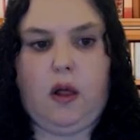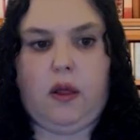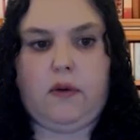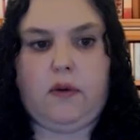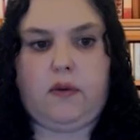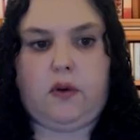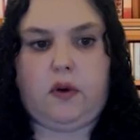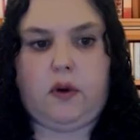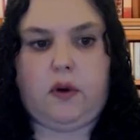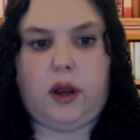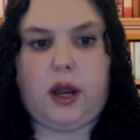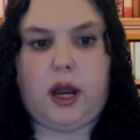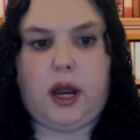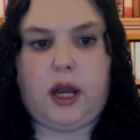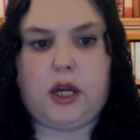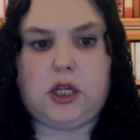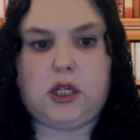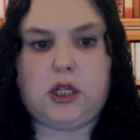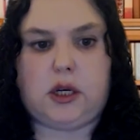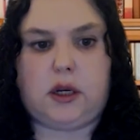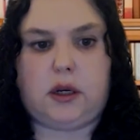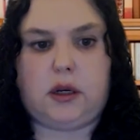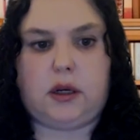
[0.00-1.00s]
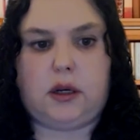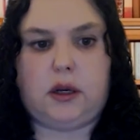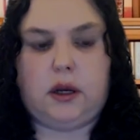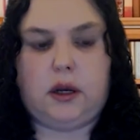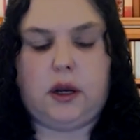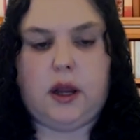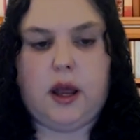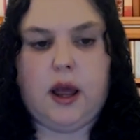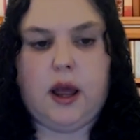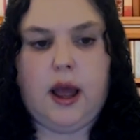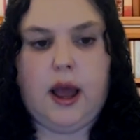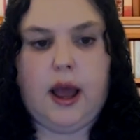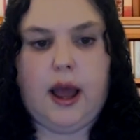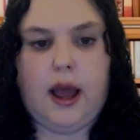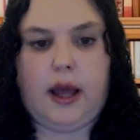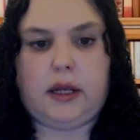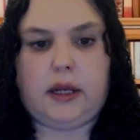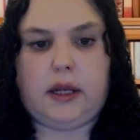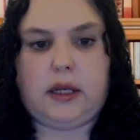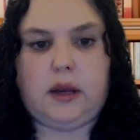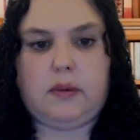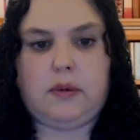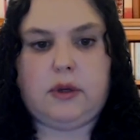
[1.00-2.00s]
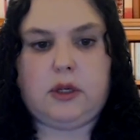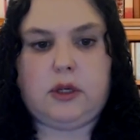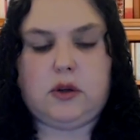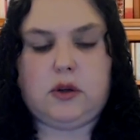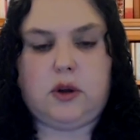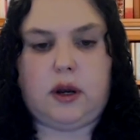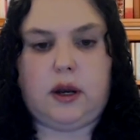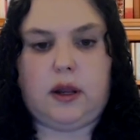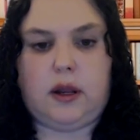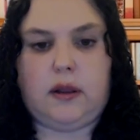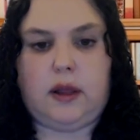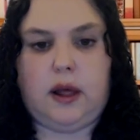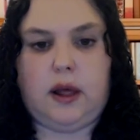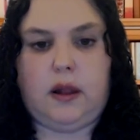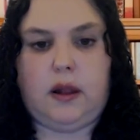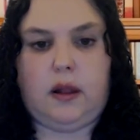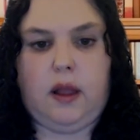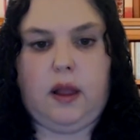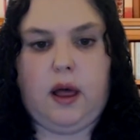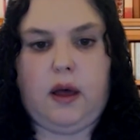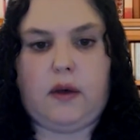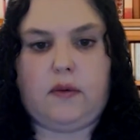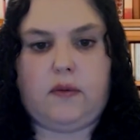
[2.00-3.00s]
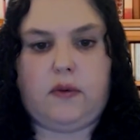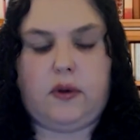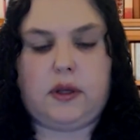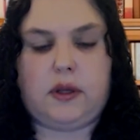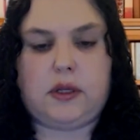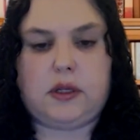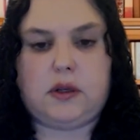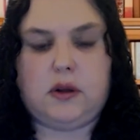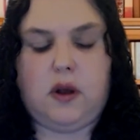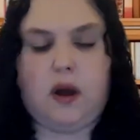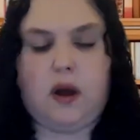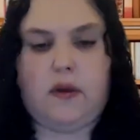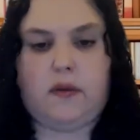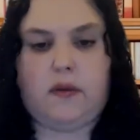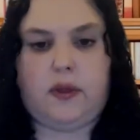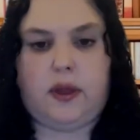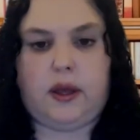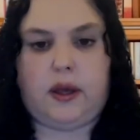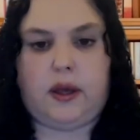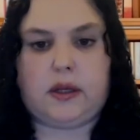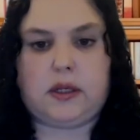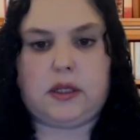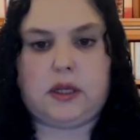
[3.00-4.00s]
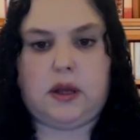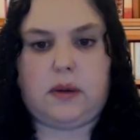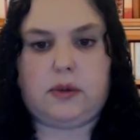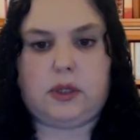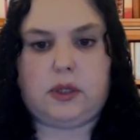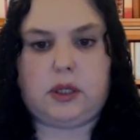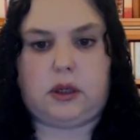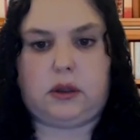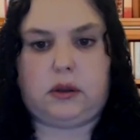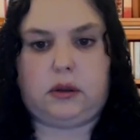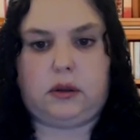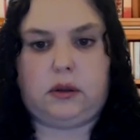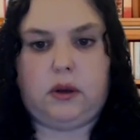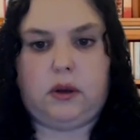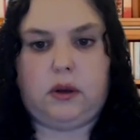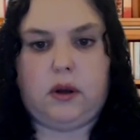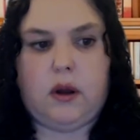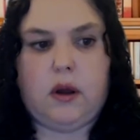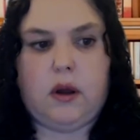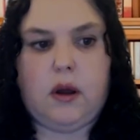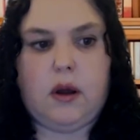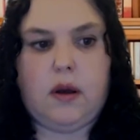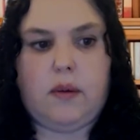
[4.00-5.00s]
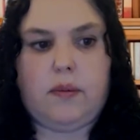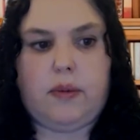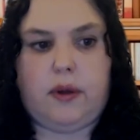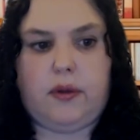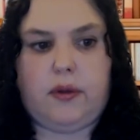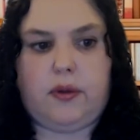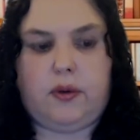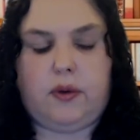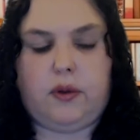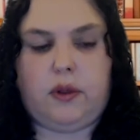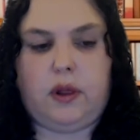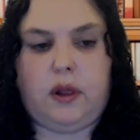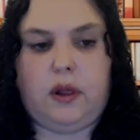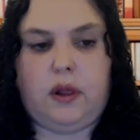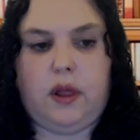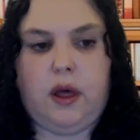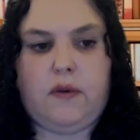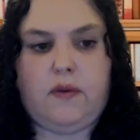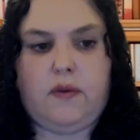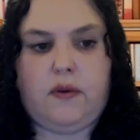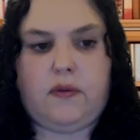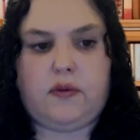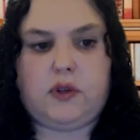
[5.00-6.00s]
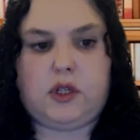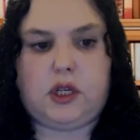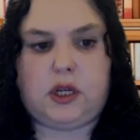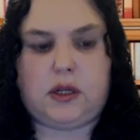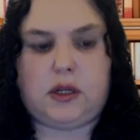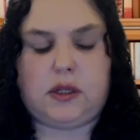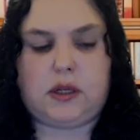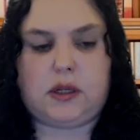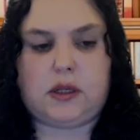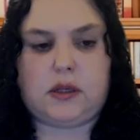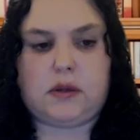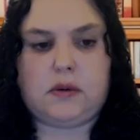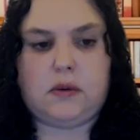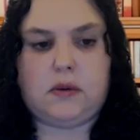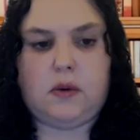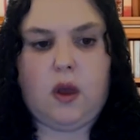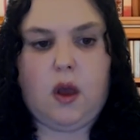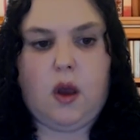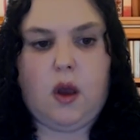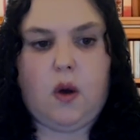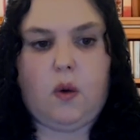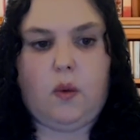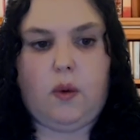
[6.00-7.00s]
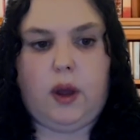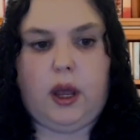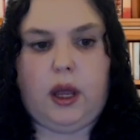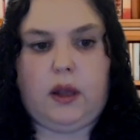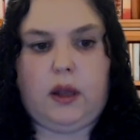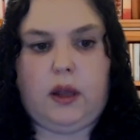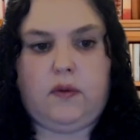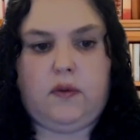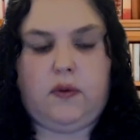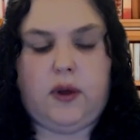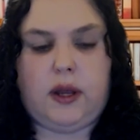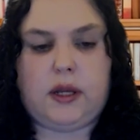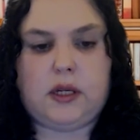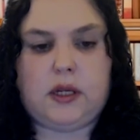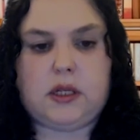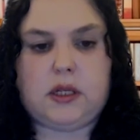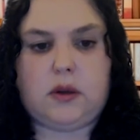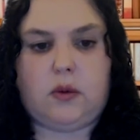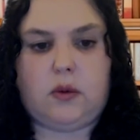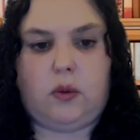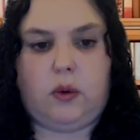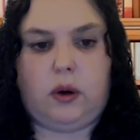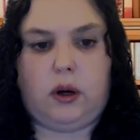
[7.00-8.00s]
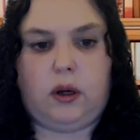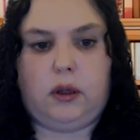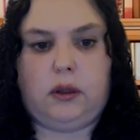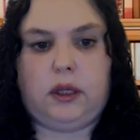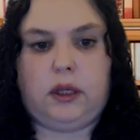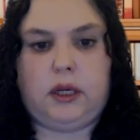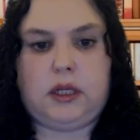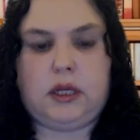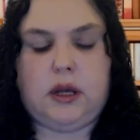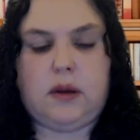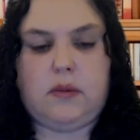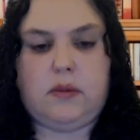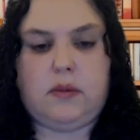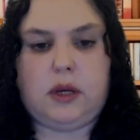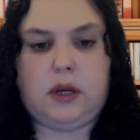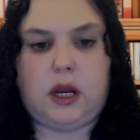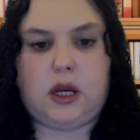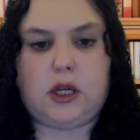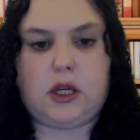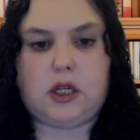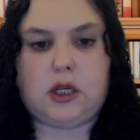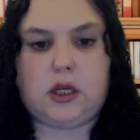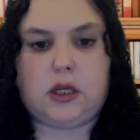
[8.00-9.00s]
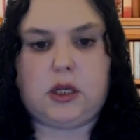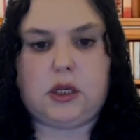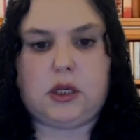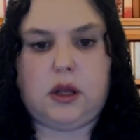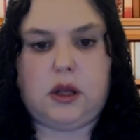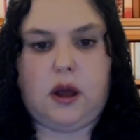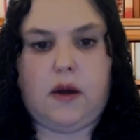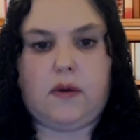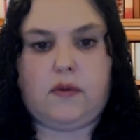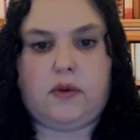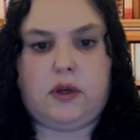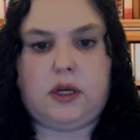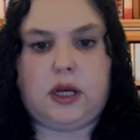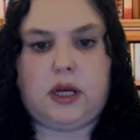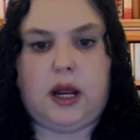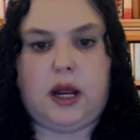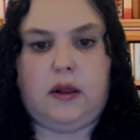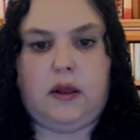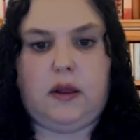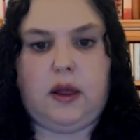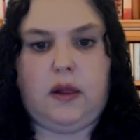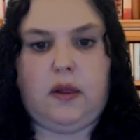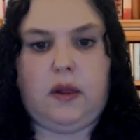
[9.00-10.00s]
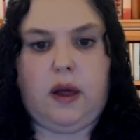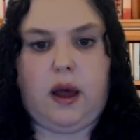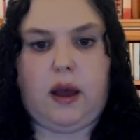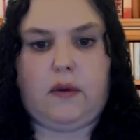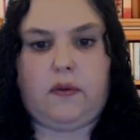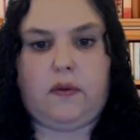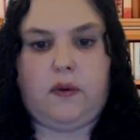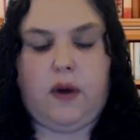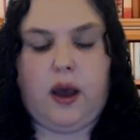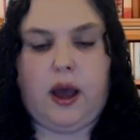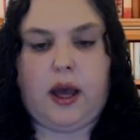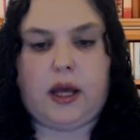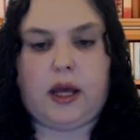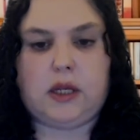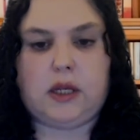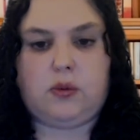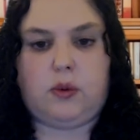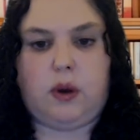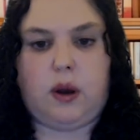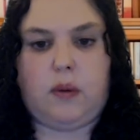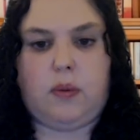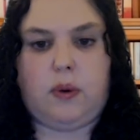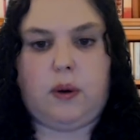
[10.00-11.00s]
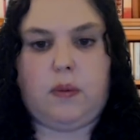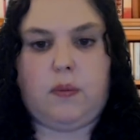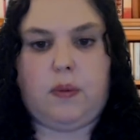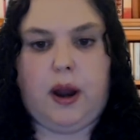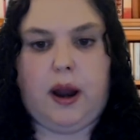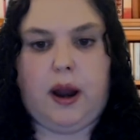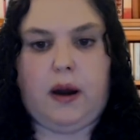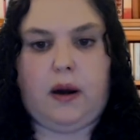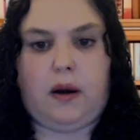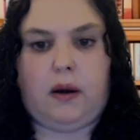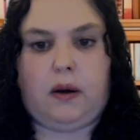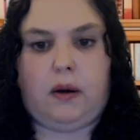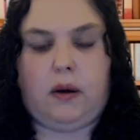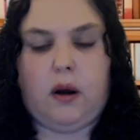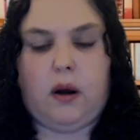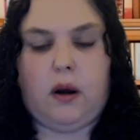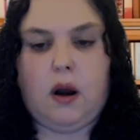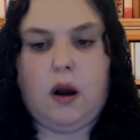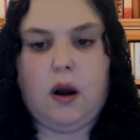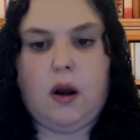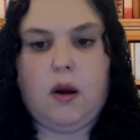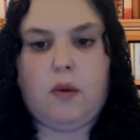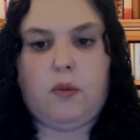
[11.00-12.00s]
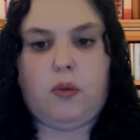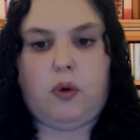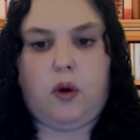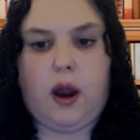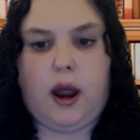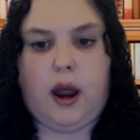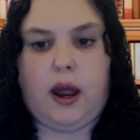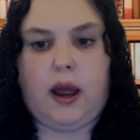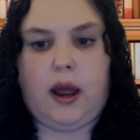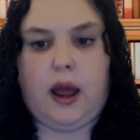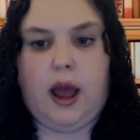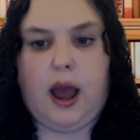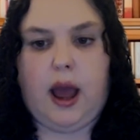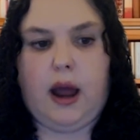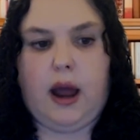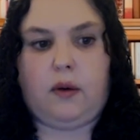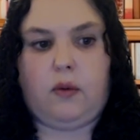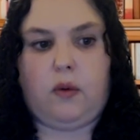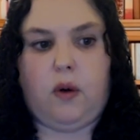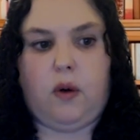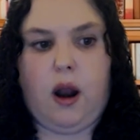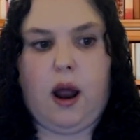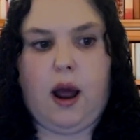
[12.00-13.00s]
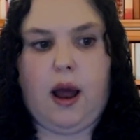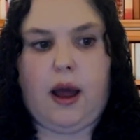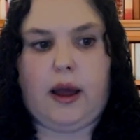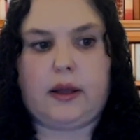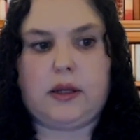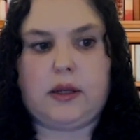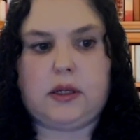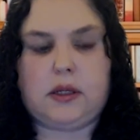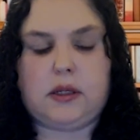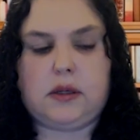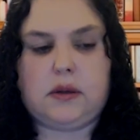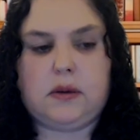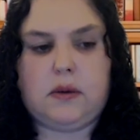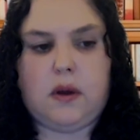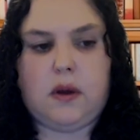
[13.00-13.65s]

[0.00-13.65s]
of creation and demonstrating that love is not the exception. But through the love of Jesus, we can face the worldly temptations of daily life as we prepare, pray, and rise